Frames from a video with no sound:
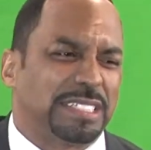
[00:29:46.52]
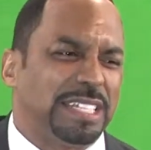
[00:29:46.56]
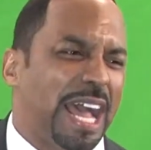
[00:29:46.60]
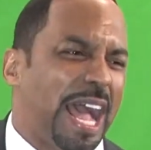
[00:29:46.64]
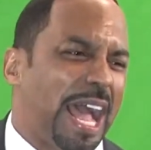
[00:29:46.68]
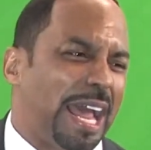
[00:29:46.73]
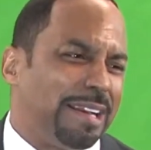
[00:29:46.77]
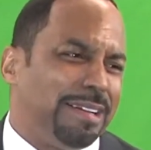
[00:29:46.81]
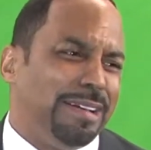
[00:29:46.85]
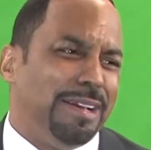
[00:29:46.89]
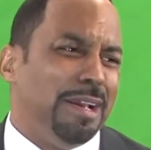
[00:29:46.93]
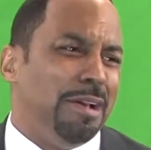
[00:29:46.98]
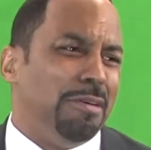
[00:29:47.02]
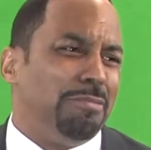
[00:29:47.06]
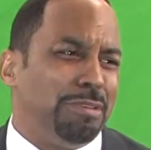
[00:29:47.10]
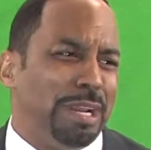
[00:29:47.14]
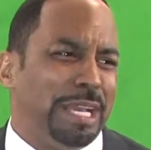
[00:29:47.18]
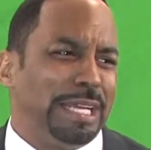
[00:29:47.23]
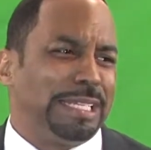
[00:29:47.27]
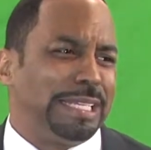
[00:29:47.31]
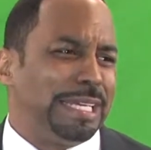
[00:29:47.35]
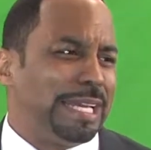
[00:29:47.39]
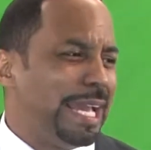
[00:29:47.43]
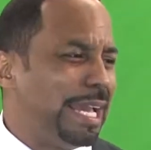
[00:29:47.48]
not
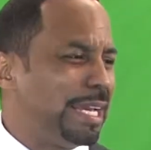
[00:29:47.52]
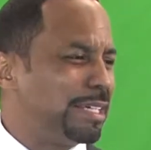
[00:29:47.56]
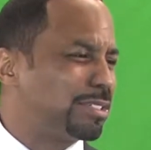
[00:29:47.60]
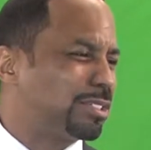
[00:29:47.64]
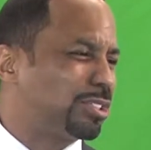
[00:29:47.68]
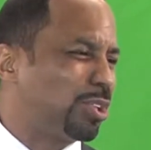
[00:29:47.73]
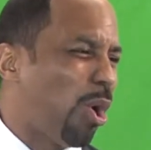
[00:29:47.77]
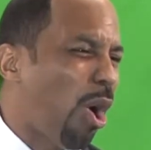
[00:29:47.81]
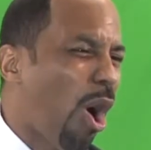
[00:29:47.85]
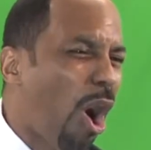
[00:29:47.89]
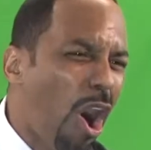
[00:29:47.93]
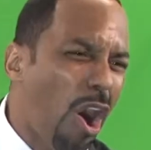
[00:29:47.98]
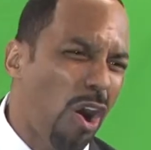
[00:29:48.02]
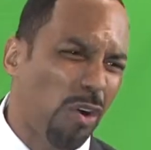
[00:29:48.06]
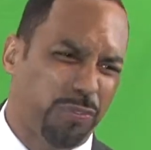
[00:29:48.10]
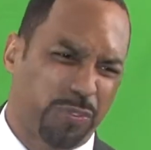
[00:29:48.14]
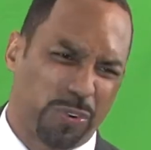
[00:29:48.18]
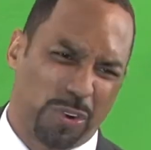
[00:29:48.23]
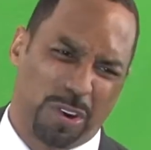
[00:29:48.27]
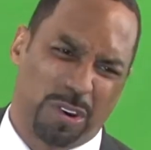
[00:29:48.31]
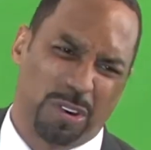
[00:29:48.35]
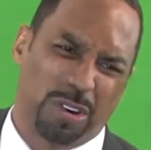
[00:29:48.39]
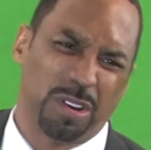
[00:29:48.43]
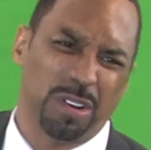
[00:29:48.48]
really his to
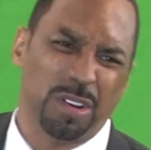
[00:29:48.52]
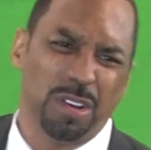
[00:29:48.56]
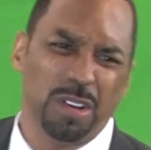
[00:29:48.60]
offer?